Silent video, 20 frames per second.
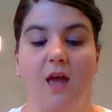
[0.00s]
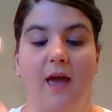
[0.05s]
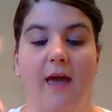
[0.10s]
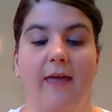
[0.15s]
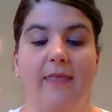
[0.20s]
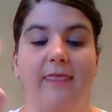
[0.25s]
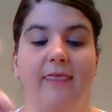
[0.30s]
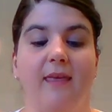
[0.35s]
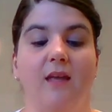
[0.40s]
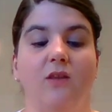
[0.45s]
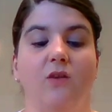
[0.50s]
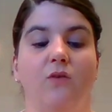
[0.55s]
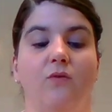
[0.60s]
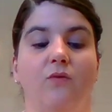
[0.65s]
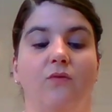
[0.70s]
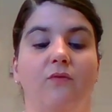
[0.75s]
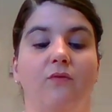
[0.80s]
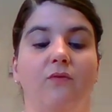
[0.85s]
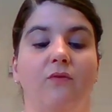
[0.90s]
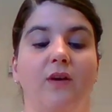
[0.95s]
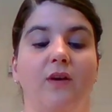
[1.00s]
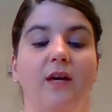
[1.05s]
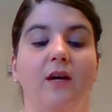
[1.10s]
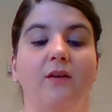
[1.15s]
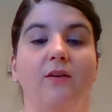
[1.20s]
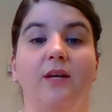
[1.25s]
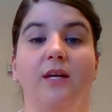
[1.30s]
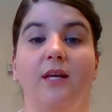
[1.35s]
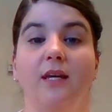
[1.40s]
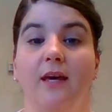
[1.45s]
And then you
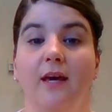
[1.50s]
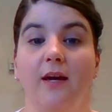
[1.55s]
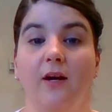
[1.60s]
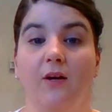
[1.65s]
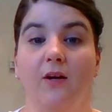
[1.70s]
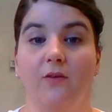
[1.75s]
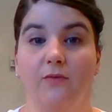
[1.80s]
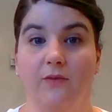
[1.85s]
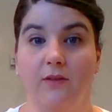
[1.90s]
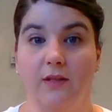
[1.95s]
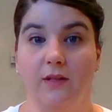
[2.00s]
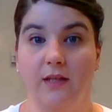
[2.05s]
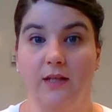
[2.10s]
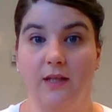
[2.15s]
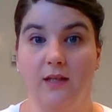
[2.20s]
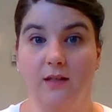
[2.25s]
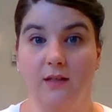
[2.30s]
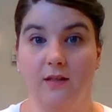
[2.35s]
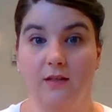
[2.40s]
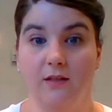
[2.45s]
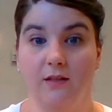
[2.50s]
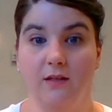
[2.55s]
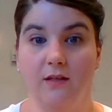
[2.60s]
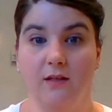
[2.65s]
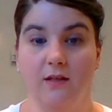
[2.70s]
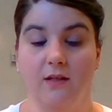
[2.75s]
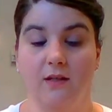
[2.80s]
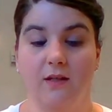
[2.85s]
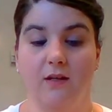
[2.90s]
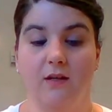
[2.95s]
very carefully,
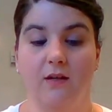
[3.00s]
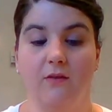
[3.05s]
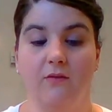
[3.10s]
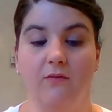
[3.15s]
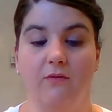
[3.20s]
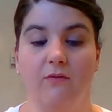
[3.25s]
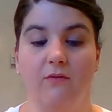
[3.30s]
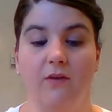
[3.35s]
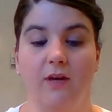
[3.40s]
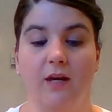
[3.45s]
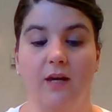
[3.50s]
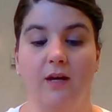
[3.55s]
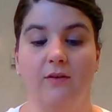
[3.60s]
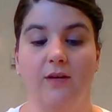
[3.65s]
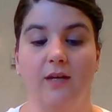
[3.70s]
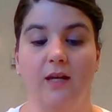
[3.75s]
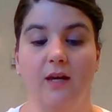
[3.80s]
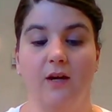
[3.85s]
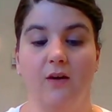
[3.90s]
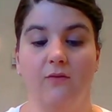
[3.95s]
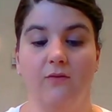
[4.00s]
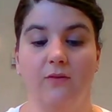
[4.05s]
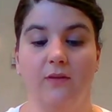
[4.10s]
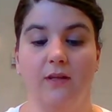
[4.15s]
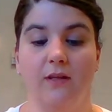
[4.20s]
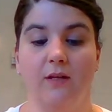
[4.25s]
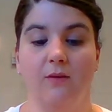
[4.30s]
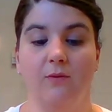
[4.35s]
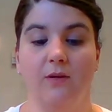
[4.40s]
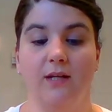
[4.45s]
we're
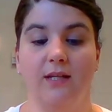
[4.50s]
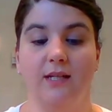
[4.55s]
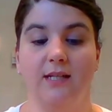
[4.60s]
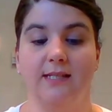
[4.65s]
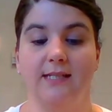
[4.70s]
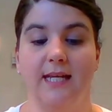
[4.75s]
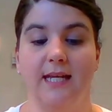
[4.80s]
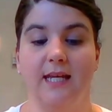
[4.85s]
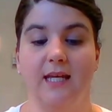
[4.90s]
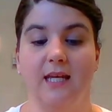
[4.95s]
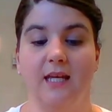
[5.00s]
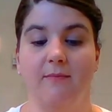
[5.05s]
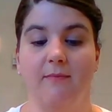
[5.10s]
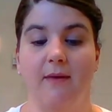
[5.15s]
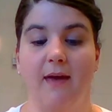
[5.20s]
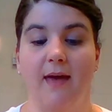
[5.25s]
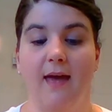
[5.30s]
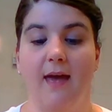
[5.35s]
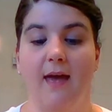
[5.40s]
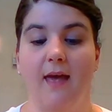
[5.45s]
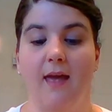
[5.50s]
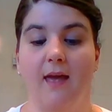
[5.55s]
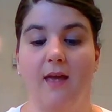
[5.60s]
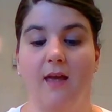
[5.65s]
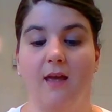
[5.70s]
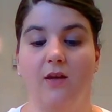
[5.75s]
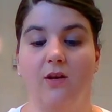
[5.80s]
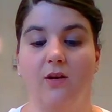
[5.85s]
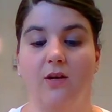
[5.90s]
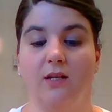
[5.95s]
going to take him,
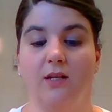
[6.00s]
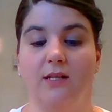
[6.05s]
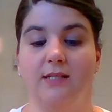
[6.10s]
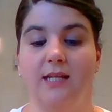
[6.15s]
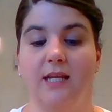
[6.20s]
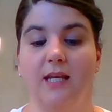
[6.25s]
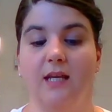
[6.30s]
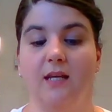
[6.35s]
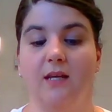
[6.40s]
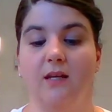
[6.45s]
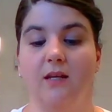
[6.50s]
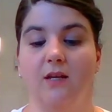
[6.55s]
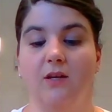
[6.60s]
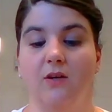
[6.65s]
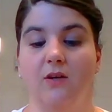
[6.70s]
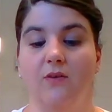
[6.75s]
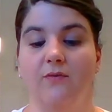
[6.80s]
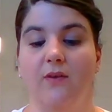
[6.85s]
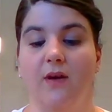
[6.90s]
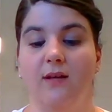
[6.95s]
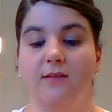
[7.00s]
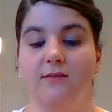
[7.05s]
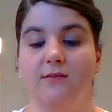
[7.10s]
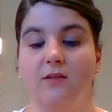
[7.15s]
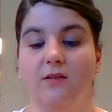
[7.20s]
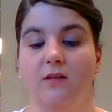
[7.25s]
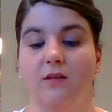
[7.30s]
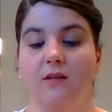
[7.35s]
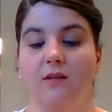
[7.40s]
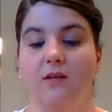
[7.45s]
you're going to take your
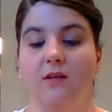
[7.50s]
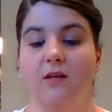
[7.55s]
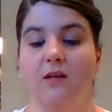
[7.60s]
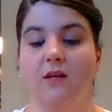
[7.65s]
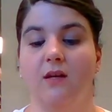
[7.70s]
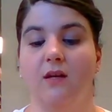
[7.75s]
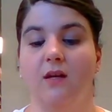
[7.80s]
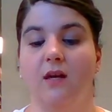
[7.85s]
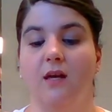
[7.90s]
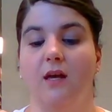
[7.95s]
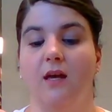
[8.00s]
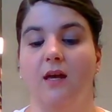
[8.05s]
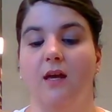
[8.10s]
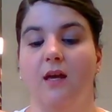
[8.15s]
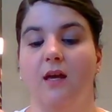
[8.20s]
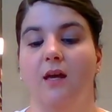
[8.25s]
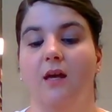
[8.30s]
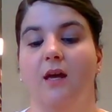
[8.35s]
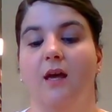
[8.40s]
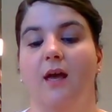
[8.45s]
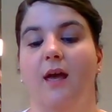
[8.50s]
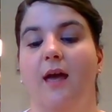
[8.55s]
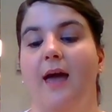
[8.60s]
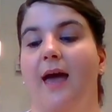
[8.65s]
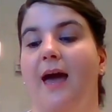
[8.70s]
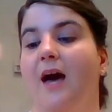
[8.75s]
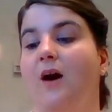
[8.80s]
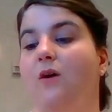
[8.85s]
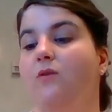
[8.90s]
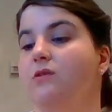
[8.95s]
fossil
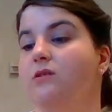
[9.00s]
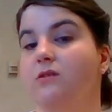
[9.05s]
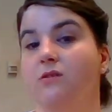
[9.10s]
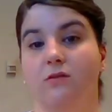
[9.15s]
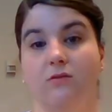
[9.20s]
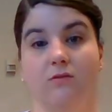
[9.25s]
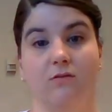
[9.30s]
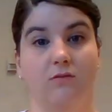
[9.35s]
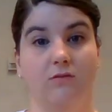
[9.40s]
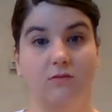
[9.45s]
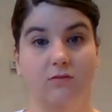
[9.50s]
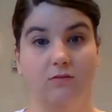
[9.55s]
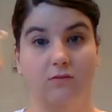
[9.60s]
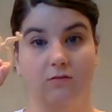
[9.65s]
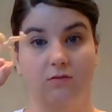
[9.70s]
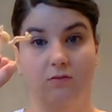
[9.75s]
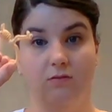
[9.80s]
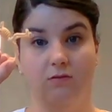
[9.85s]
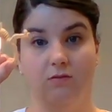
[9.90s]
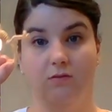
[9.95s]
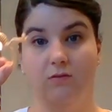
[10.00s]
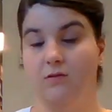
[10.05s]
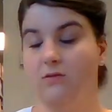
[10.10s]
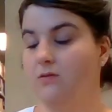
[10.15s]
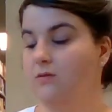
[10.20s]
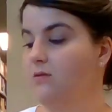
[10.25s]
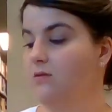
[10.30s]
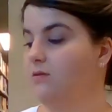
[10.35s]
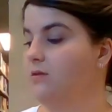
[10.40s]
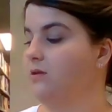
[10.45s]
out.
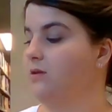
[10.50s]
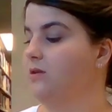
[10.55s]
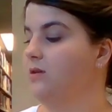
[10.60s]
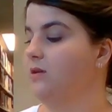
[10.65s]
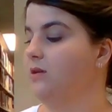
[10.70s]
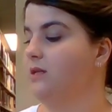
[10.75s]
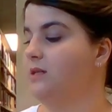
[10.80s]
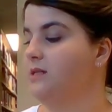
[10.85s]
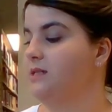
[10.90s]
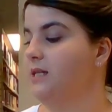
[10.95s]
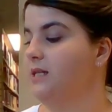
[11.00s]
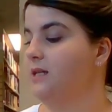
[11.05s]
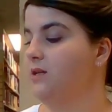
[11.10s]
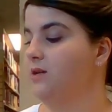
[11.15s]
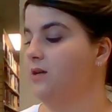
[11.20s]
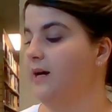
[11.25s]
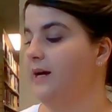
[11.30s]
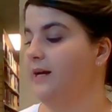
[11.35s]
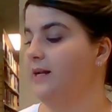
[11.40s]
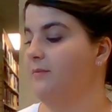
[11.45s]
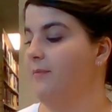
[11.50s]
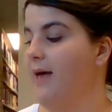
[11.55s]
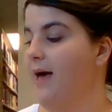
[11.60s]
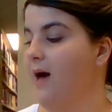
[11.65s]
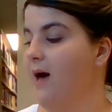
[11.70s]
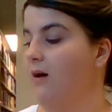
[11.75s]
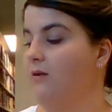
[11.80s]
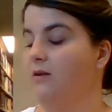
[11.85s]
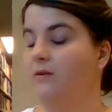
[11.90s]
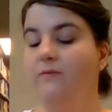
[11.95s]
You're going to take your item
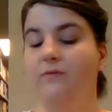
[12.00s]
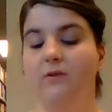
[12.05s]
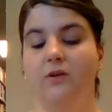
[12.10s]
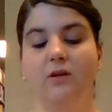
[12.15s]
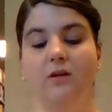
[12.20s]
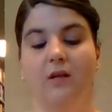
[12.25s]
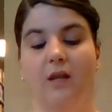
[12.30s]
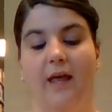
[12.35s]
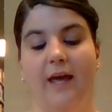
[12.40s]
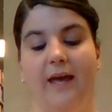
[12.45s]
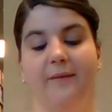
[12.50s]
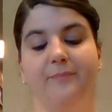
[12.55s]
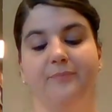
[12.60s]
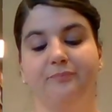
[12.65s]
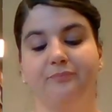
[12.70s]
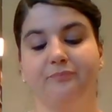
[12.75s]
out of your clay.